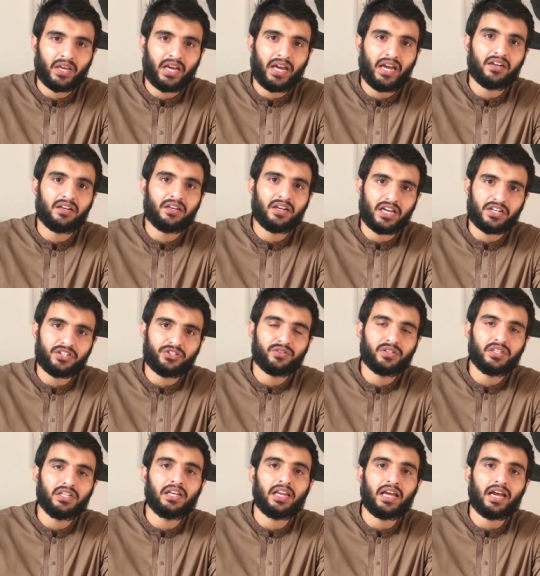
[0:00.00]
and
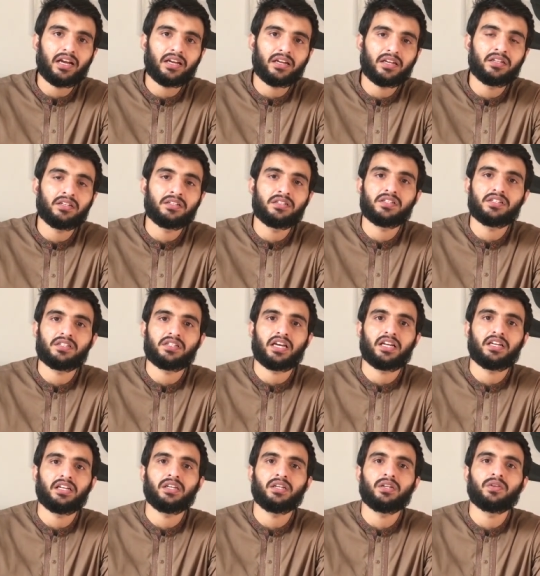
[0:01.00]
naturally lack an
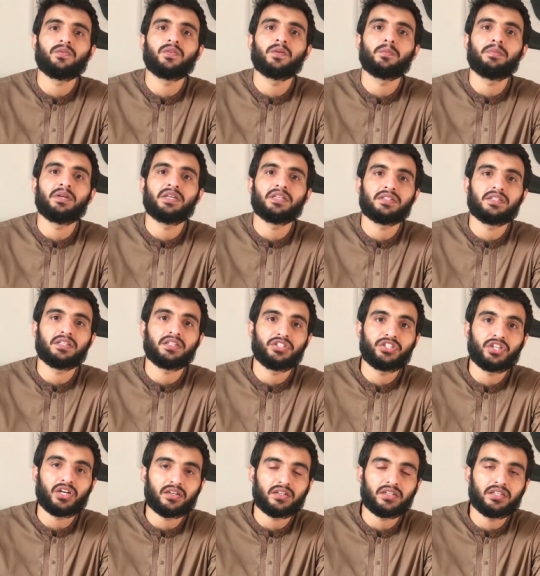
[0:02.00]
understanding of the basic
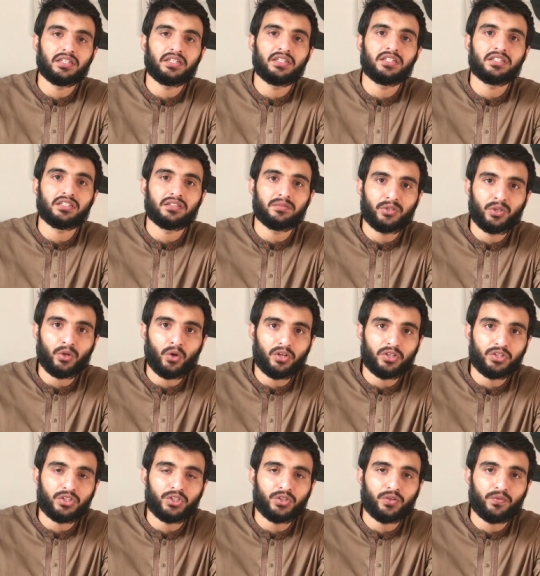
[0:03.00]
jargon and
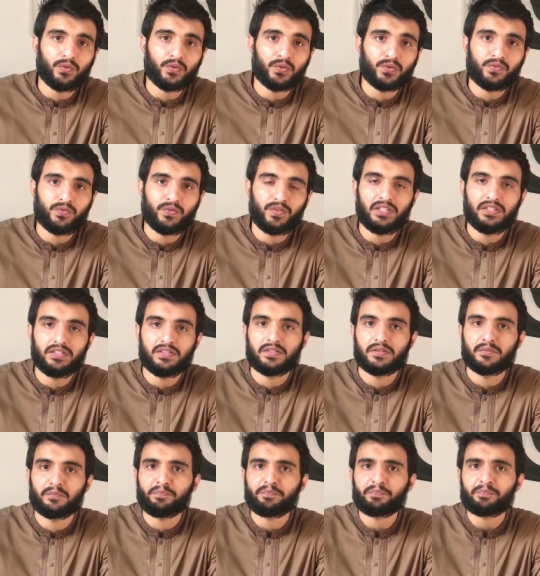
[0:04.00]
terminology of those fields.
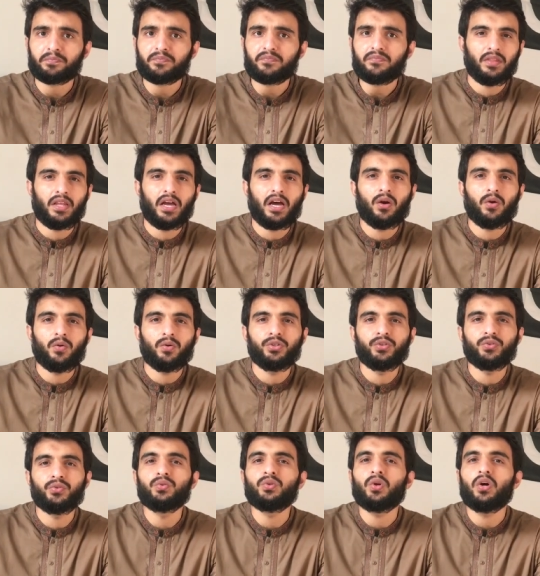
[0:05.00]
Now,
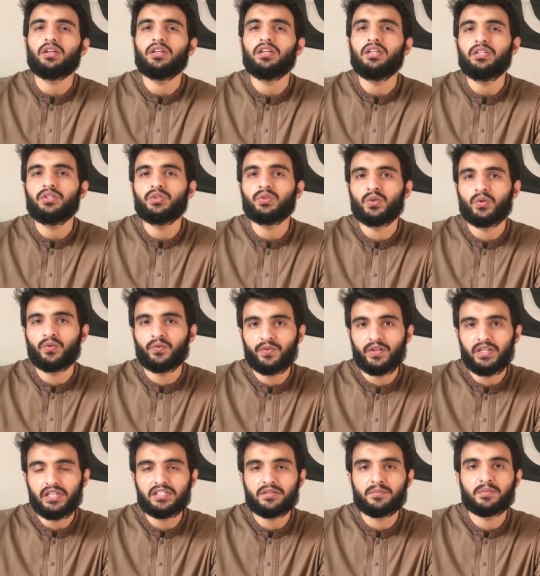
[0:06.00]
you do not need to know
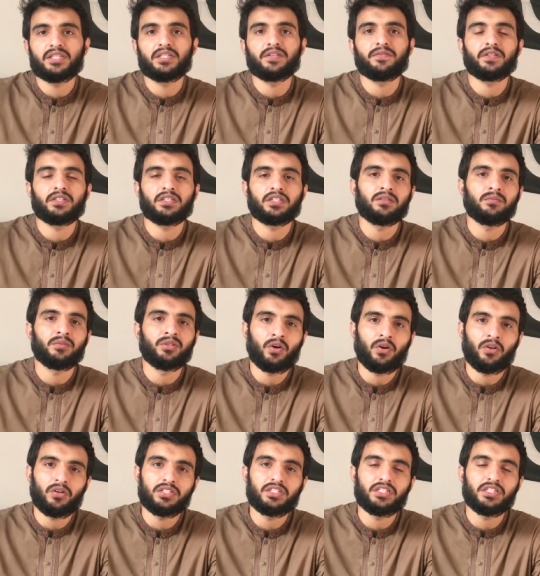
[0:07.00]
field-specific
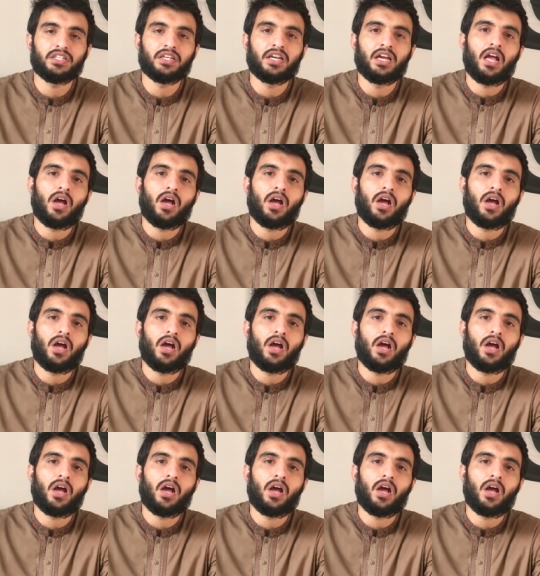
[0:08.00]
terminology